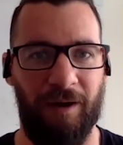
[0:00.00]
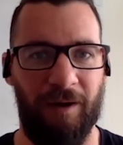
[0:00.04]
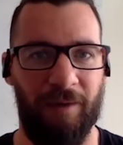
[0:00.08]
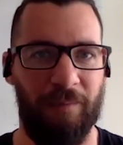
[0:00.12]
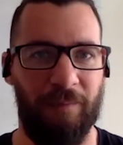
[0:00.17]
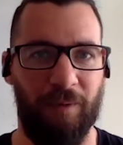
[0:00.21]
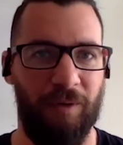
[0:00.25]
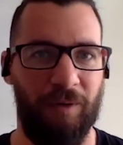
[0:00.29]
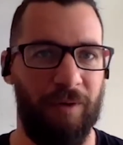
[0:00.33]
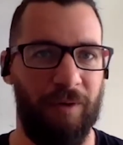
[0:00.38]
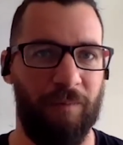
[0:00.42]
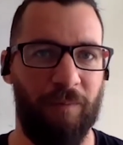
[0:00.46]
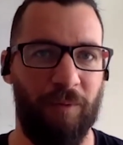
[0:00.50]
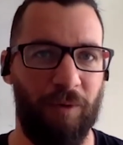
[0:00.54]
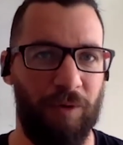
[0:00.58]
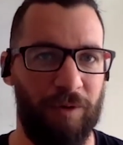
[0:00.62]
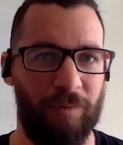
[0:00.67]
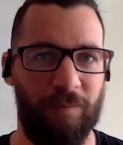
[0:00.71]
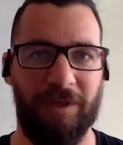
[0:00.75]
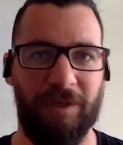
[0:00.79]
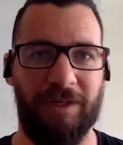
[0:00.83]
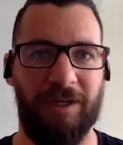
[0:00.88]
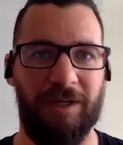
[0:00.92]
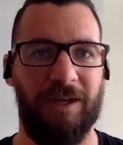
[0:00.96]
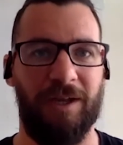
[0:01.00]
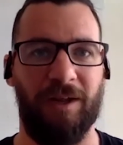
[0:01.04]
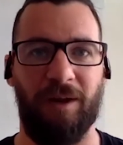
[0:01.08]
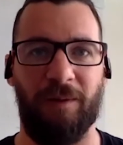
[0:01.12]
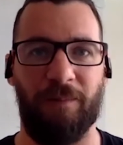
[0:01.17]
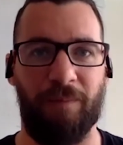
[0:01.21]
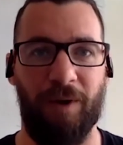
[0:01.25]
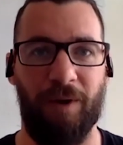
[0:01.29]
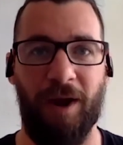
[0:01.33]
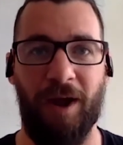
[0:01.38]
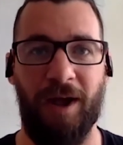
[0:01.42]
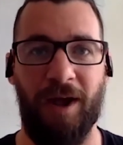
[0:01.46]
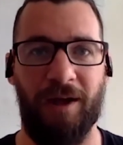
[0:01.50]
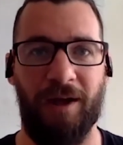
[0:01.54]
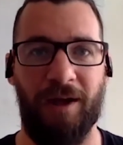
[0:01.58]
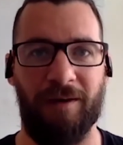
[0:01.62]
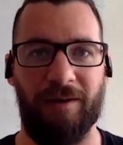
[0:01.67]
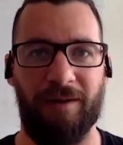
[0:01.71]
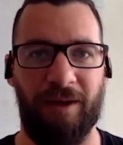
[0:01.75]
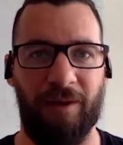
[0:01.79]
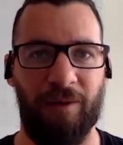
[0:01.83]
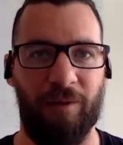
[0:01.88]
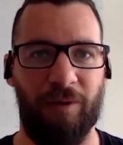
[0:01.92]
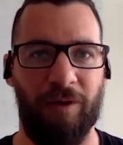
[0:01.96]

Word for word: bought bought a particular brand. Oh